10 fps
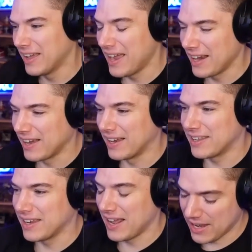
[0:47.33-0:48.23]
hey God,
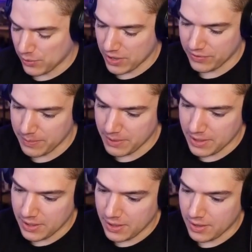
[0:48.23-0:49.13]
can I get rid of him?
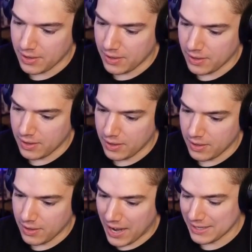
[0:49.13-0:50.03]

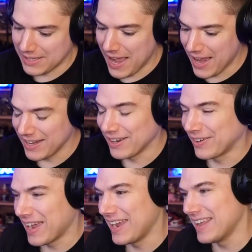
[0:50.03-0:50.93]
I can't.
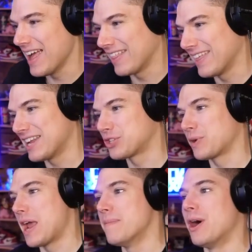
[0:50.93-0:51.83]
Okay, yeah, that's
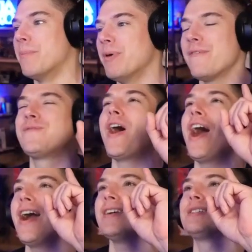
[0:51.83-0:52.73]
Rainbow. But
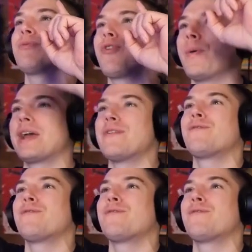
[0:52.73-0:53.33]
first, before we go any